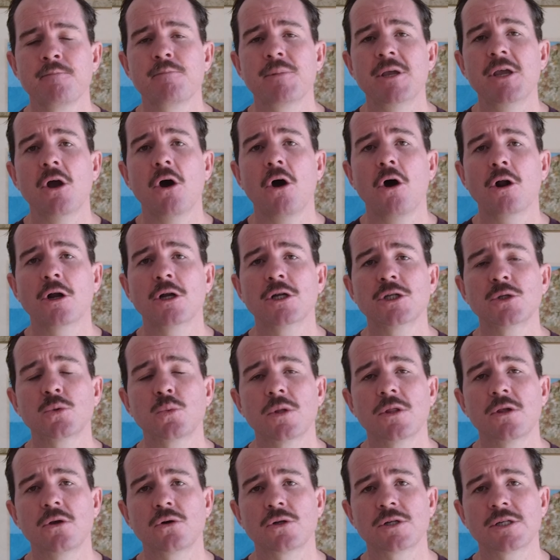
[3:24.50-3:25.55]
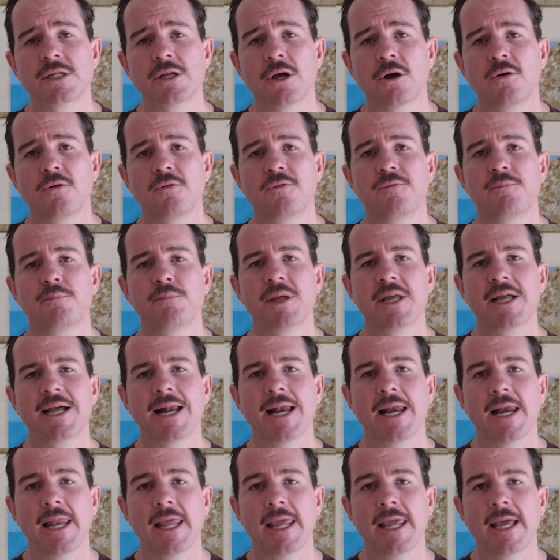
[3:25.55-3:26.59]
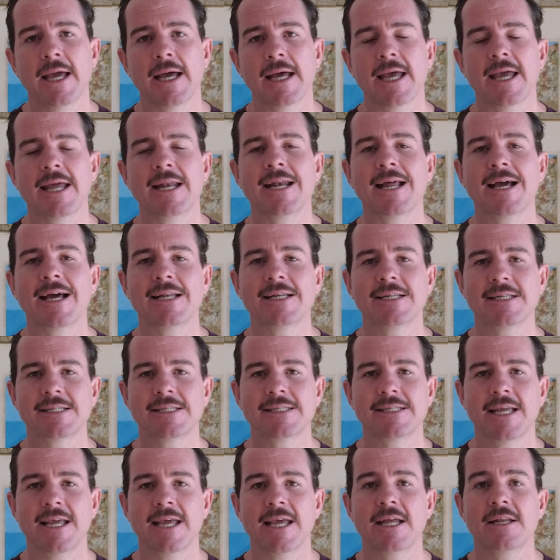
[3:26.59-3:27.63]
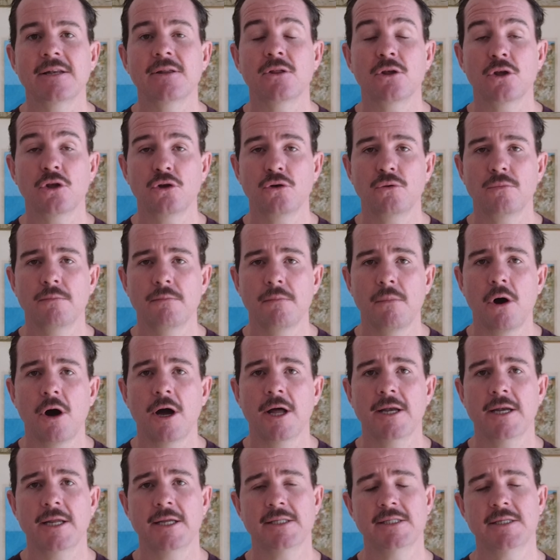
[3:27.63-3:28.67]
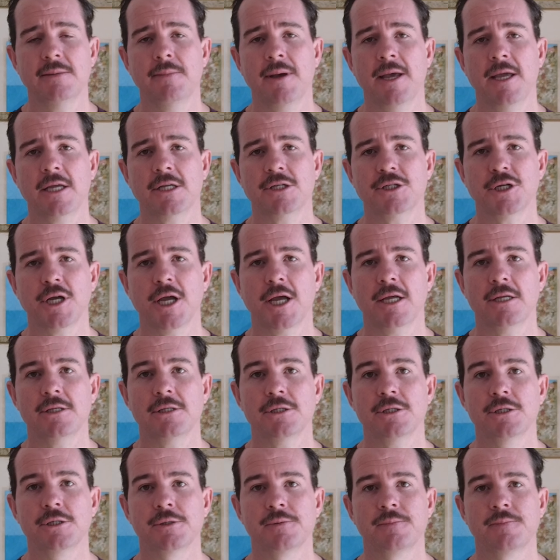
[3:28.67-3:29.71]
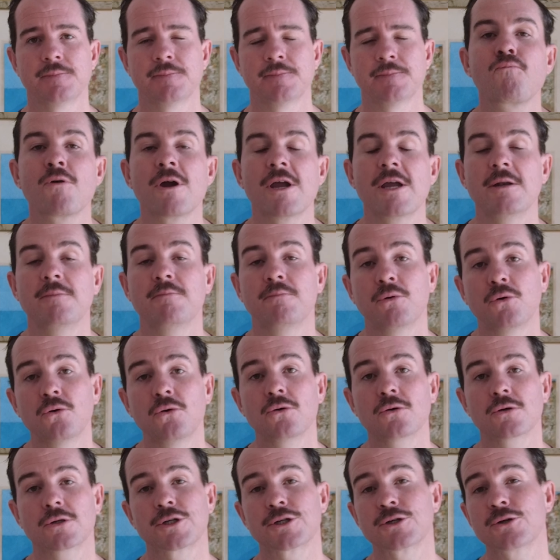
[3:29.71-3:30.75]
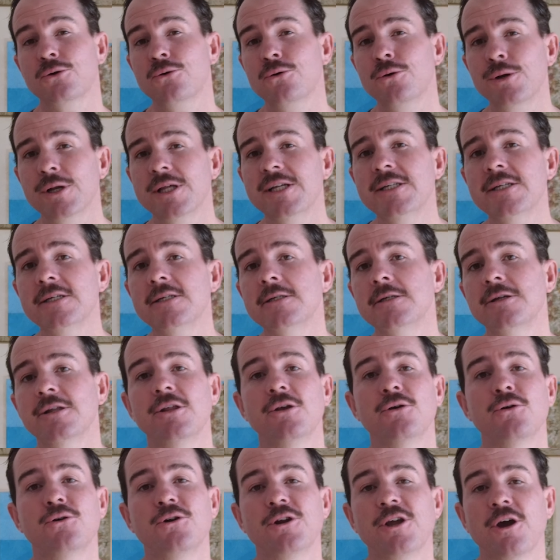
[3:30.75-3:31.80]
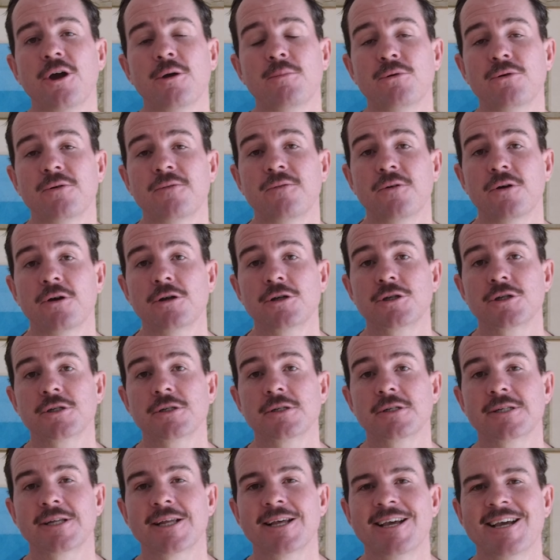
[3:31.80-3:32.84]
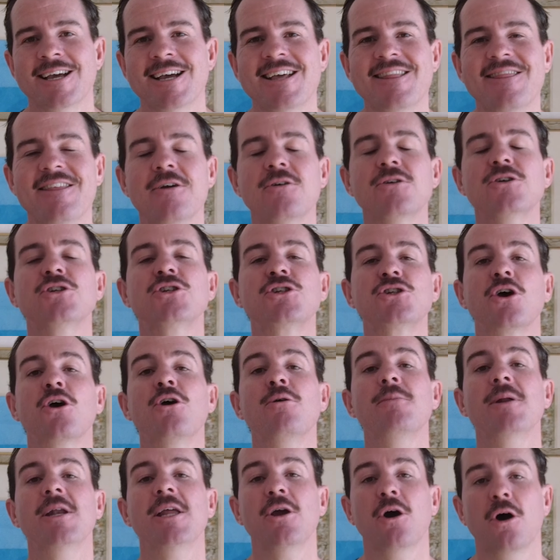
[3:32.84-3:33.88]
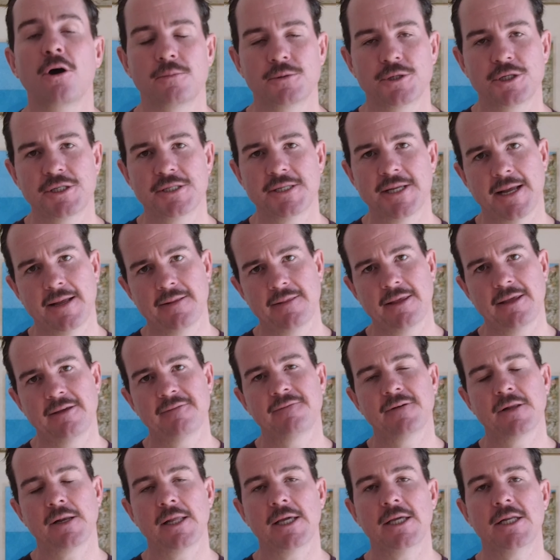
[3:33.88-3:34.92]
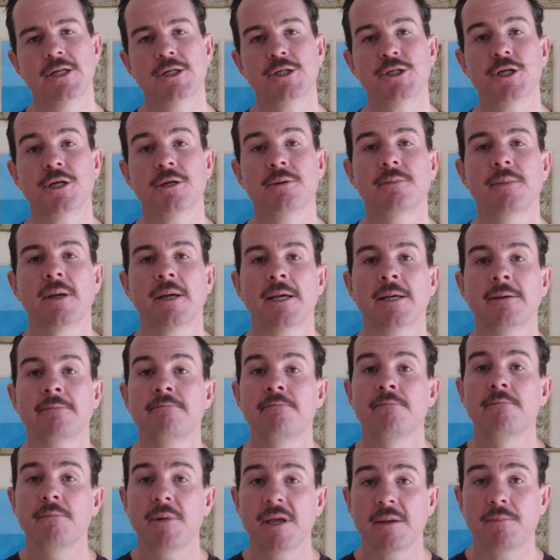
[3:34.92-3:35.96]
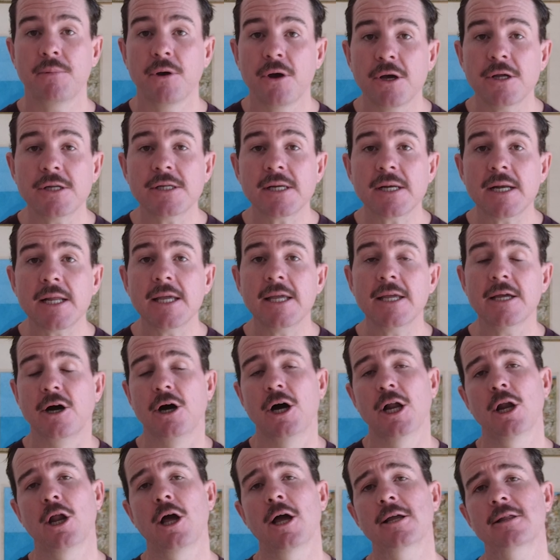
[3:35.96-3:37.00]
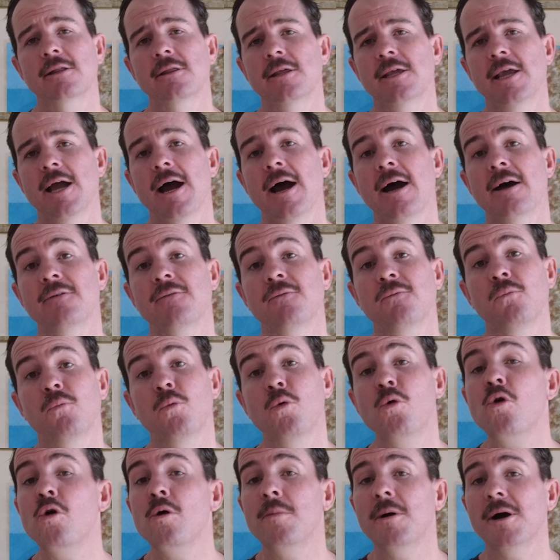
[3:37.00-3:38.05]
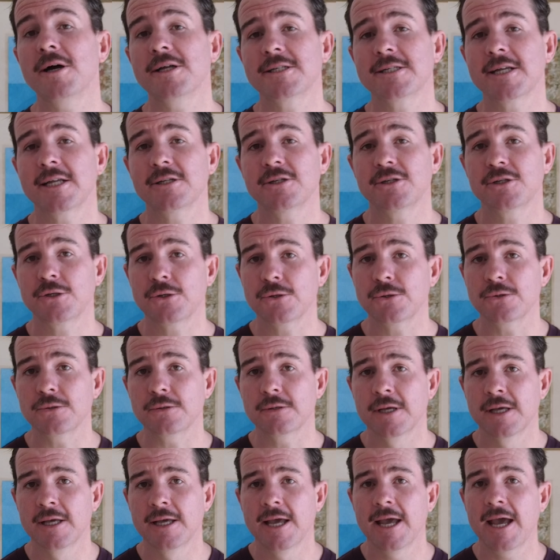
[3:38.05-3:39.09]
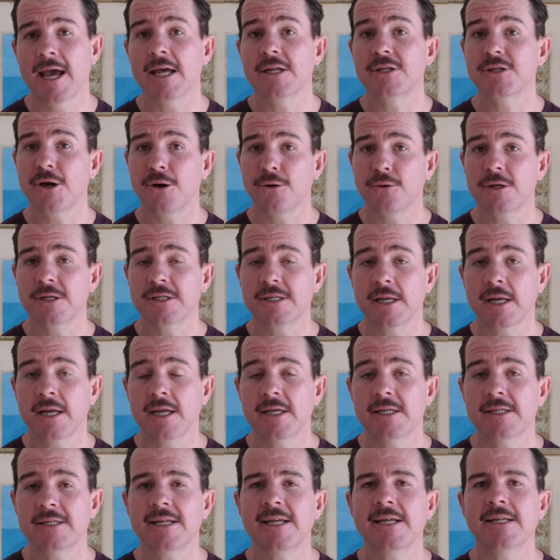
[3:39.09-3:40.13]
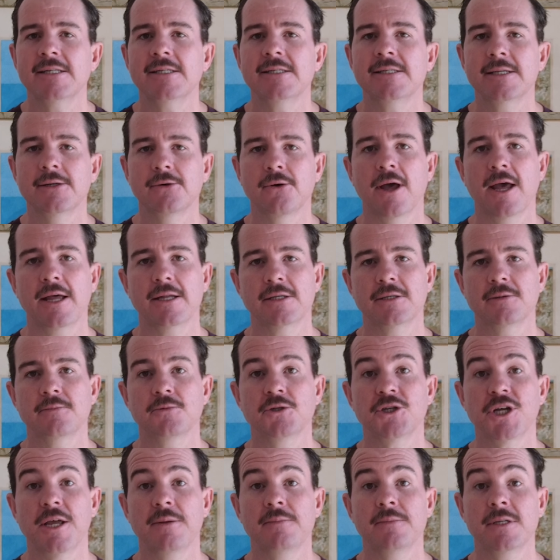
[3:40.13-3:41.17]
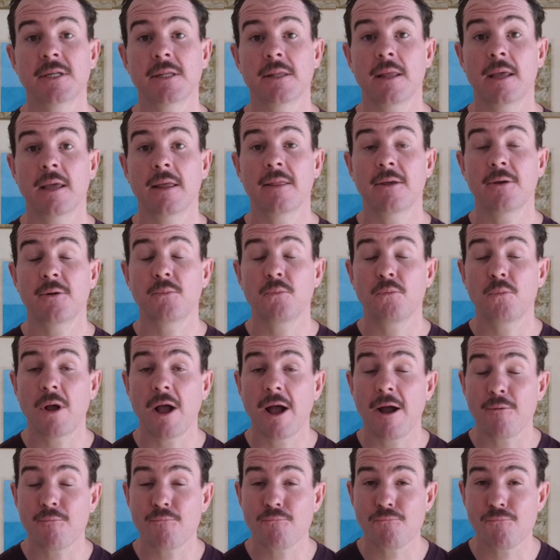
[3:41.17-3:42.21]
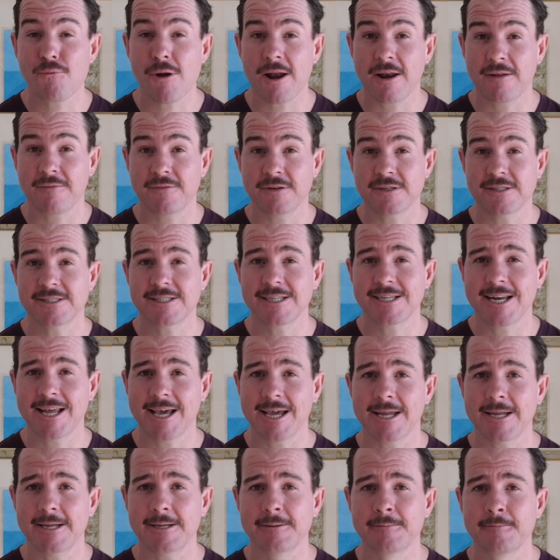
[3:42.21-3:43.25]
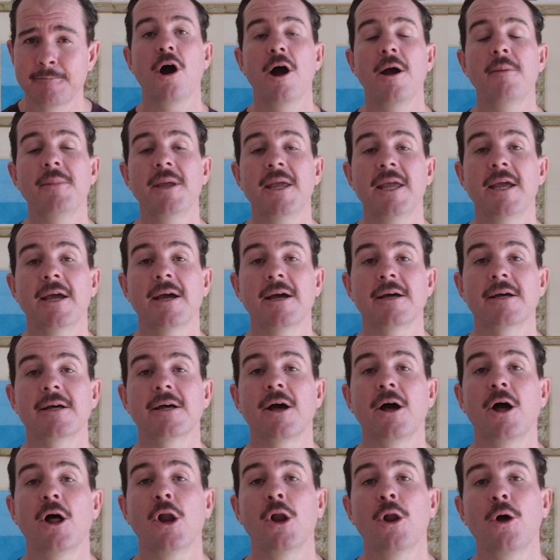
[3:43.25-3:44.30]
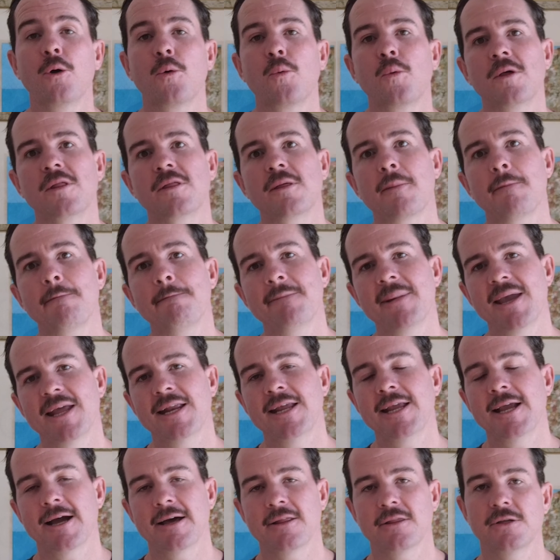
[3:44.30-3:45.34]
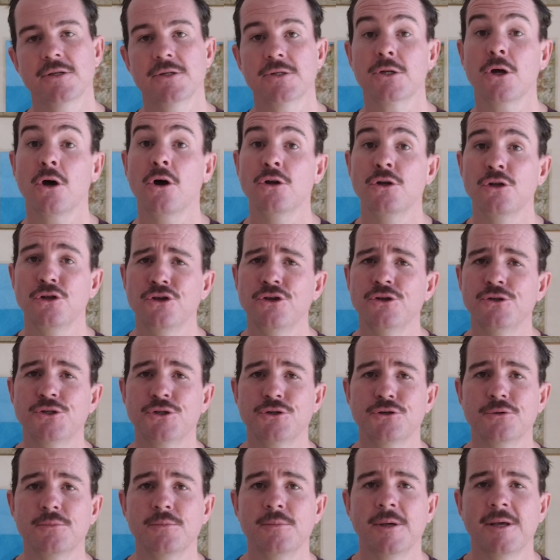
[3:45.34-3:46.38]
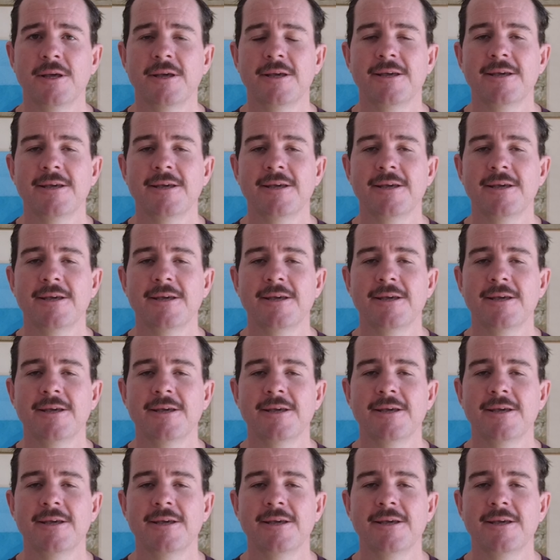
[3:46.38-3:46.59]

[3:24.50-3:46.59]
Be honest with yourself, be clear, and understand that you might need to make a change. Read books or listen to the audiobook versions. There are so many options out there for leadership. Me personally, I like The Art of War by Sun Tzu as old as it is, it still has some gems in there that are relevant today. I'm here, along with many others on YouTube.